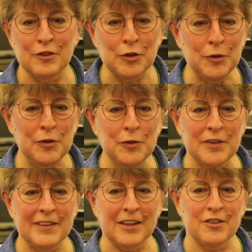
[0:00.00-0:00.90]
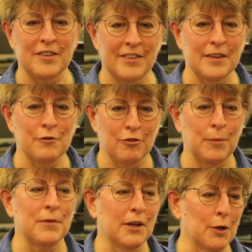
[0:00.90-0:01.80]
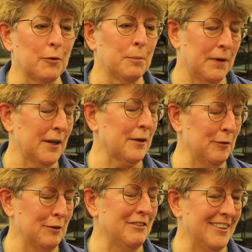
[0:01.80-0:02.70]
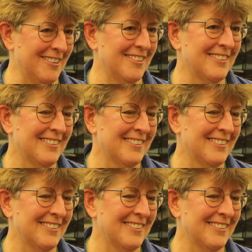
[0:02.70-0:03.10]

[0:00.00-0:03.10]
zoo, and you can actually see them from Delaware Park through the fence.